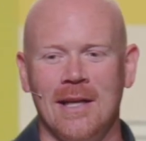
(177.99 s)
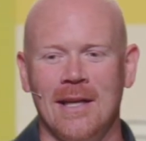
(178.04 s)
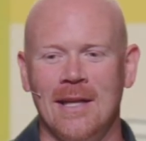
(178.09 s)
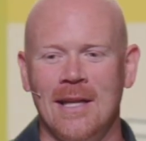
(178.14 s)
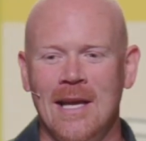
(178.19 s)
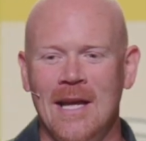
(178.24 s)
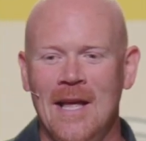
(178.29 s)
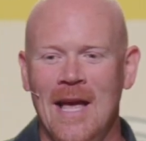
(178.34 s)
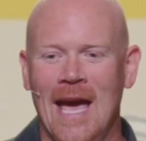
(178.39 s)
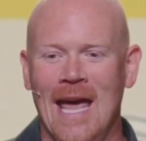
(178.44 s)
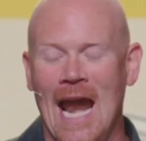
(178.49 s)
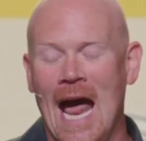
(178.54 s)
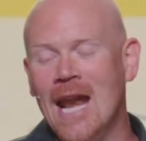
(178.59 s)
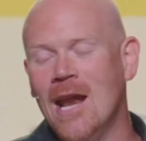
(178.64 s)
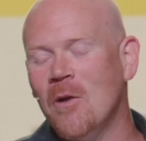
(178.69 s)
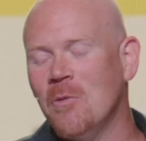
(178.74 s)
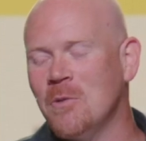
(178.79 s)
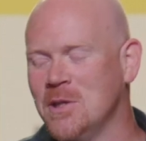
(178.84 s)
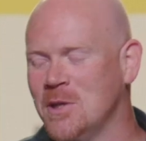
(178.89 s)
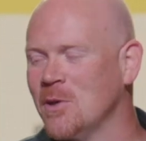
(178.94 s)
And, and I
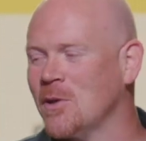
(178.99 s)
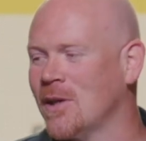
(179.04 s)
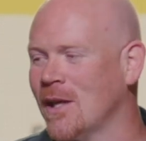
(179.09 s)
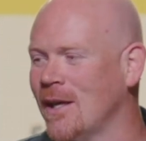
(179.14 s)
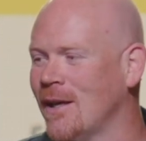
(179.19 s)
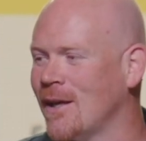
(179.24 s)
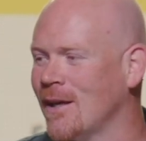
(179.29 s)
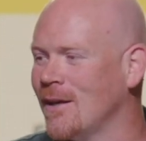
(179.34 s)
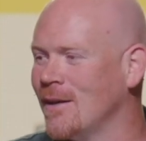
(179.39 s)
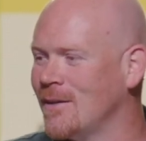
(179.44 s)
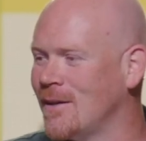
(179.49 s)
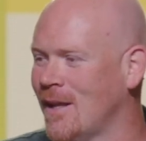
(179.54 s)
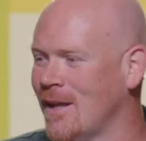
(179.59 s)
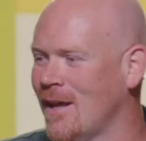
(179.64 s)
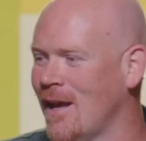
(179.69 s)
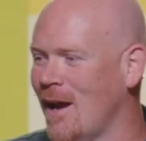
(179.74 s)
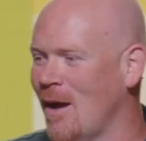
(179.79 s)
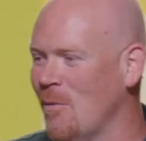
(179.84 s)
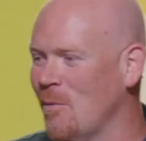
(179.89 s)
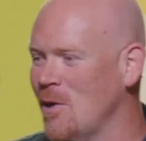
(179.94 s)
know what you're thinking
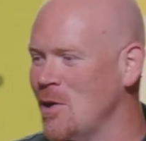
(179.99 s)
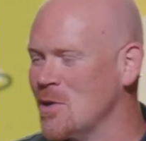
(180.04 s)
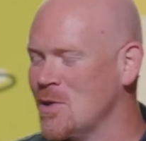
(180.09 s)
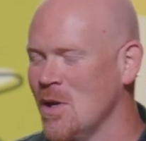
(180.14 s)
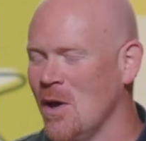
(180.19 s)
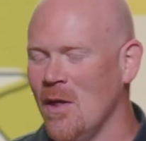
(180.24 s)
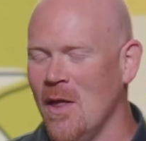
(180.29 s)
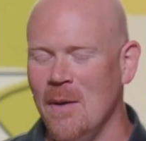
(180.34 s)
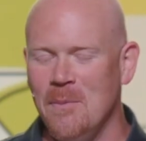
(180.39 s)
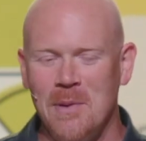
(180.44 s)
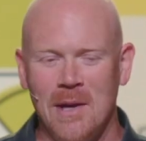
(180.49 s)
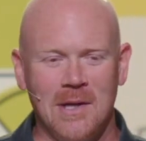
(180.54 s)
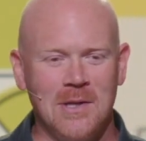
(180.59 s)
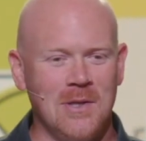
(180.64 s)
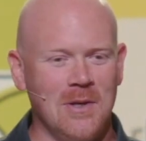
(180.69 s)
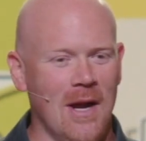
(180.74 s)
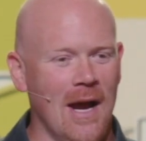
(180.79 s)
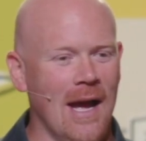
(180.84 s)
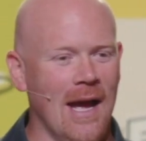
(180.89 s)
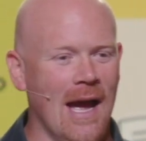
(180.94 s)
uh, when you saw that
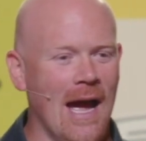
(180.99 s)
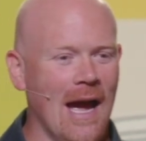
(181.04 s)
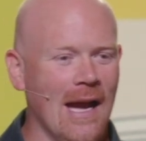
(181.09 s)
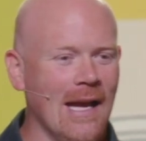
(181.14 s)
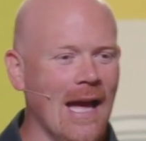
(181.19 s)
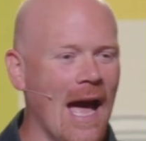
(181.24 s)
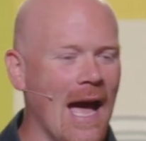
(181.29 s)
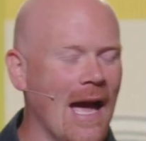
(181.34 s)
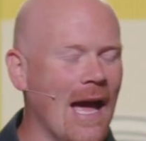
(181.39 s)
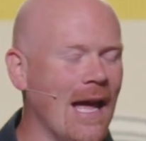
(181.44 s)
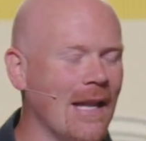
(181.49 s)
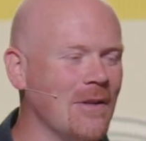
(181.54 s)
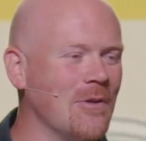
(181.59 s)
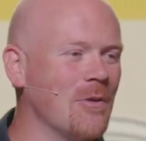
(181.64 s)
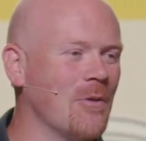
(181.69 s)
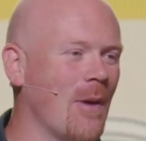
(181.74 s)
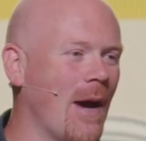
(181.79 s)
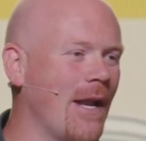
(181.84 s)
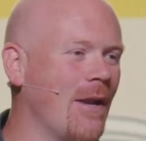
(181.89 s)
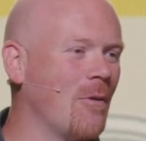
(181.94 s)
picture. I, I, I
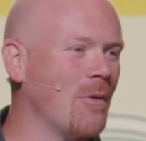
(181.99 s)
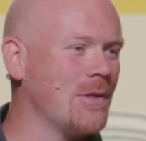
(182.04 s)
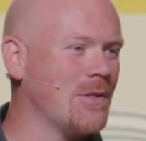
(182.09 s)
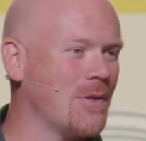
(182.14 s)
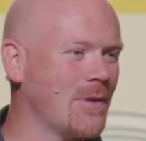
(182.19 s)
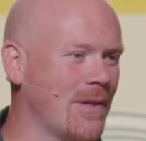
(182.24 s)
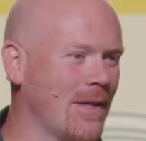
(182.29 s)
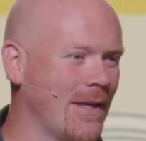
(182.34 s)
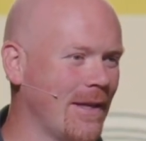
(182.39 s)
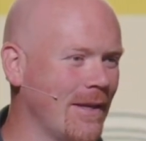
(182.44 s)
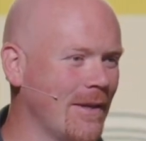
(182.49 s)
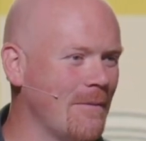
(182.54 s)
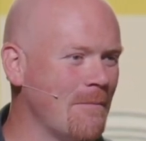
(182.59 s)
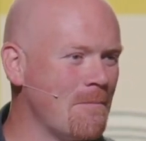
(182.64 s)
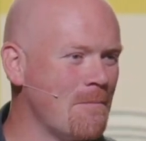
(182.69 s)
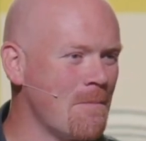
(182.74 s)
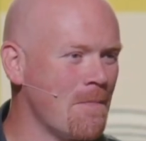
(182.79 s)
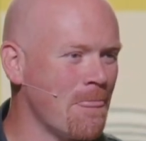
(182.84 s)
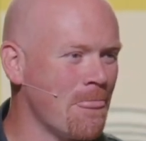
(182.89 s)
do. I know what you're thinking.